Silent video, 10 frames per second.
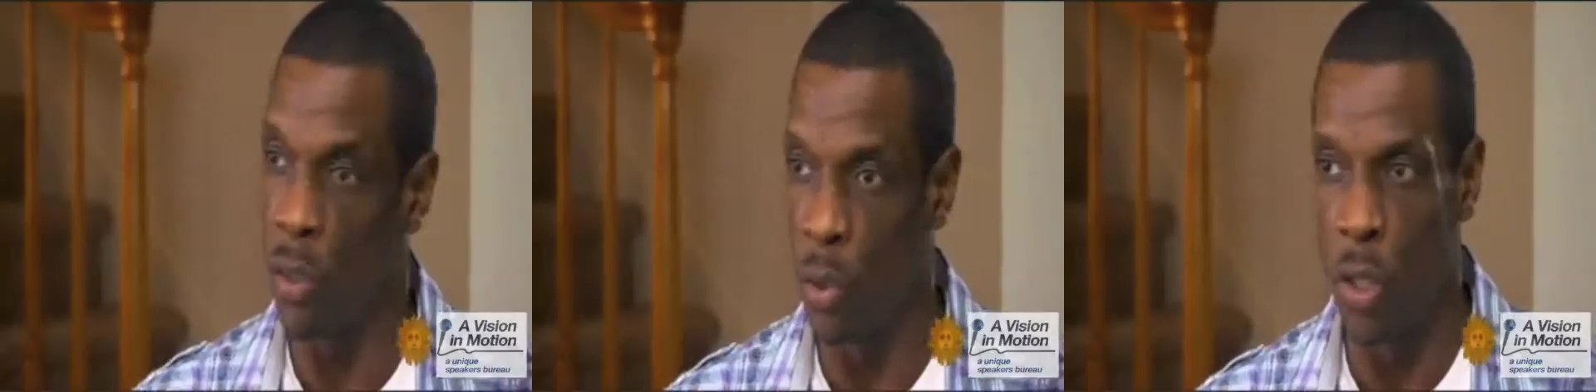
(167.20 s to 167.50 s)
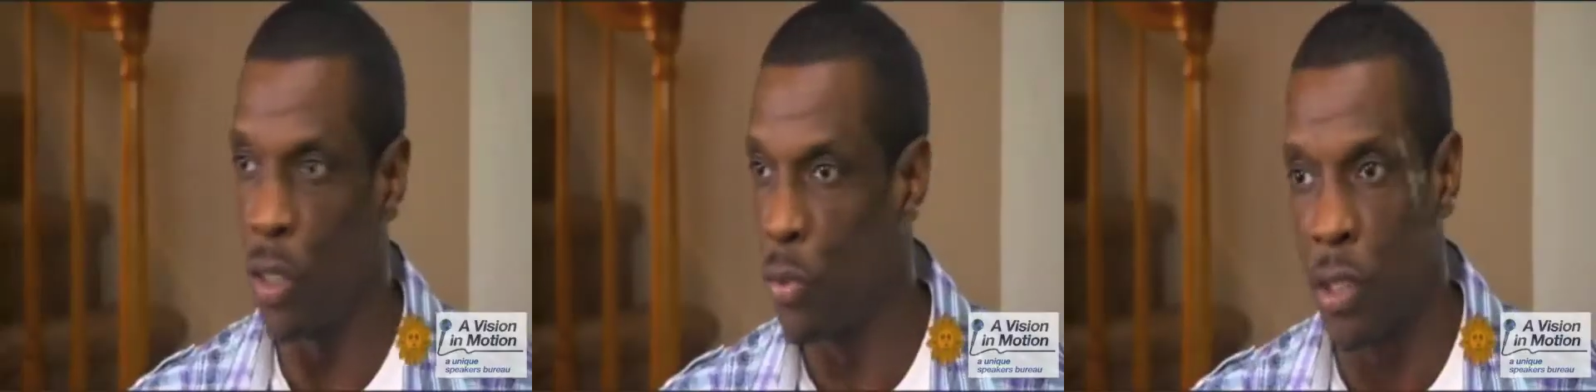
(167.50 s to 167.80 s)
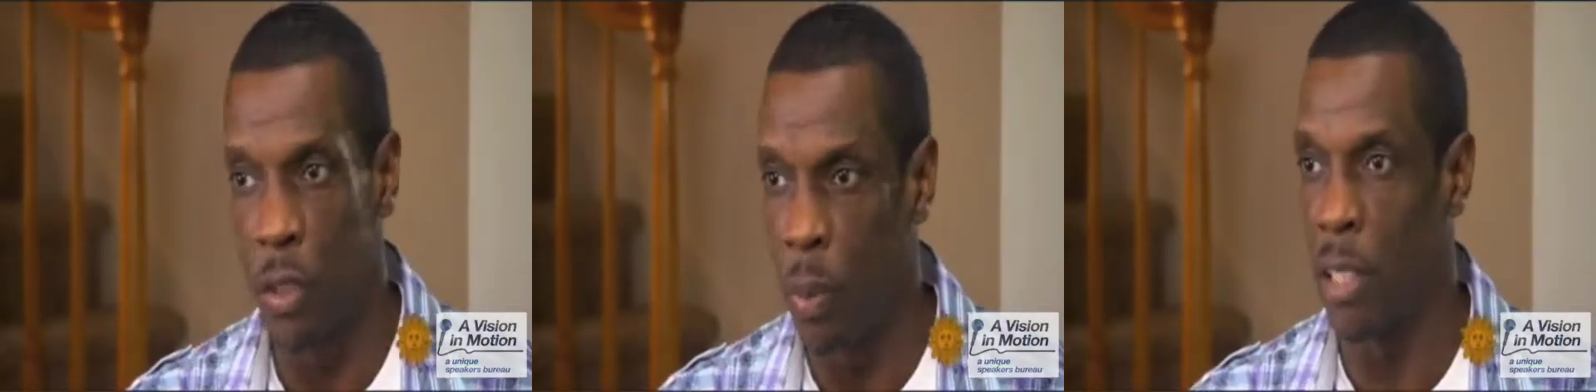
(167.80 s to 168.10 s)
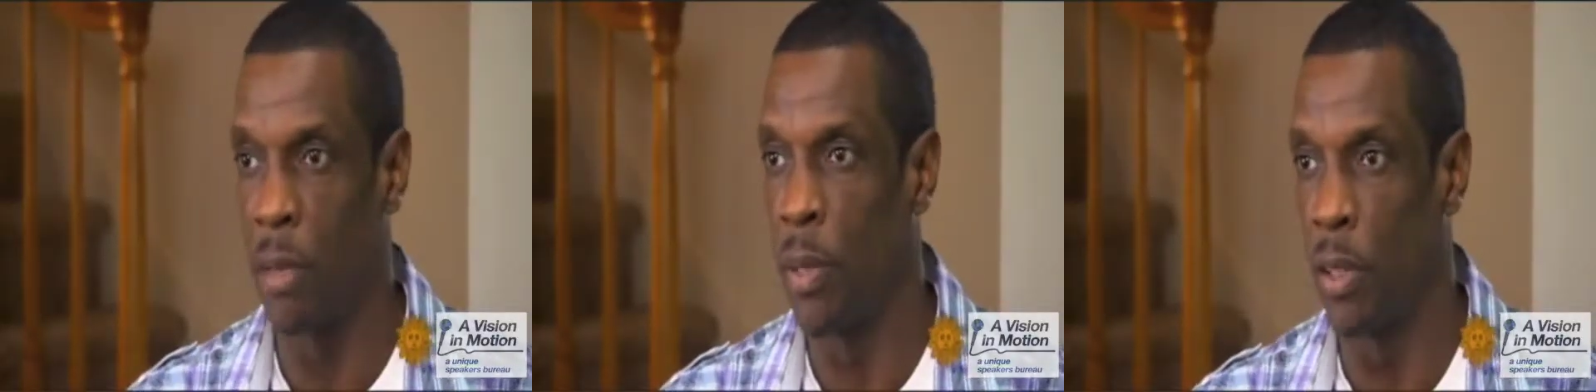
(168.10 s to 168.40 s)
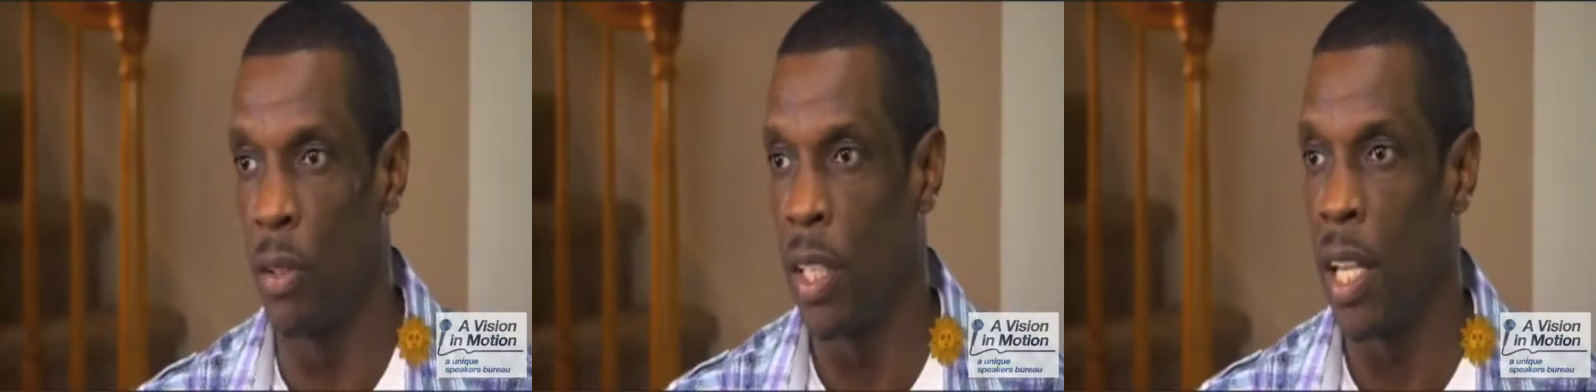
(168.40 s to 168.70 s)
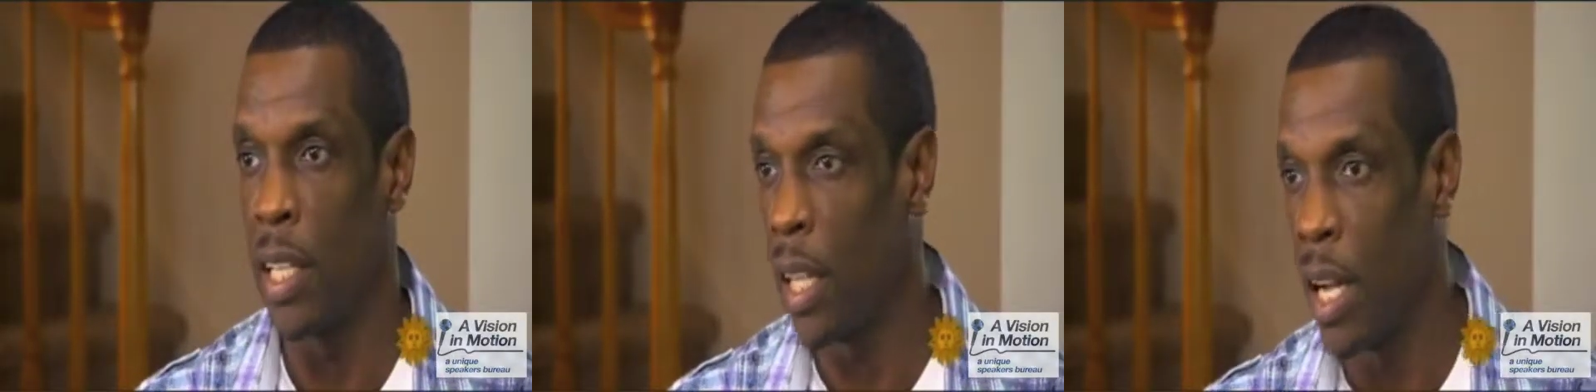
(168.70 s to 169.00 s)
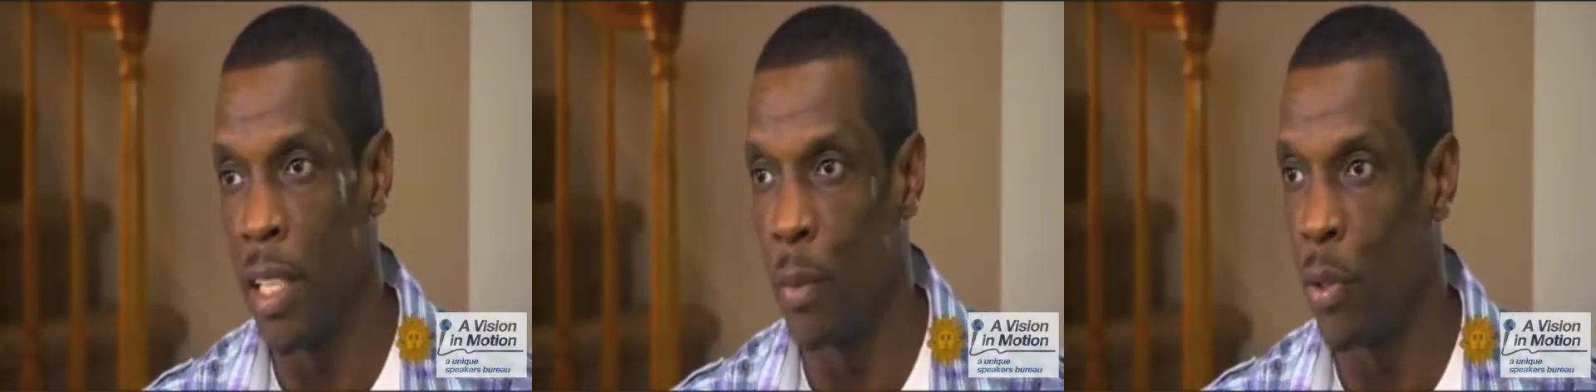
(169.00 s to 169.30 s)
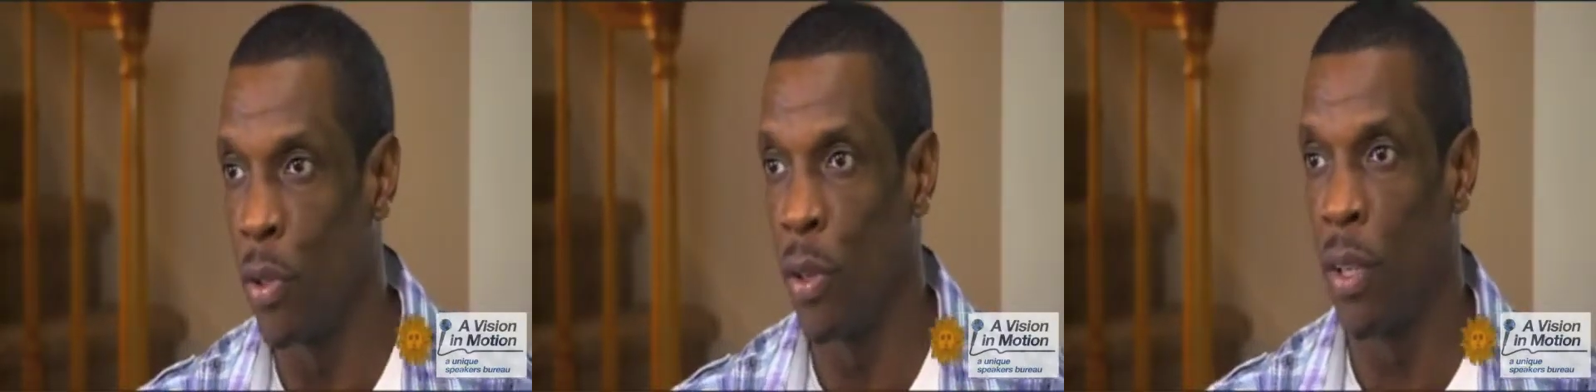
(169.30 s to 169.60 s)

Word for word: doing all the drugs you possibly do, you can't get high anymore,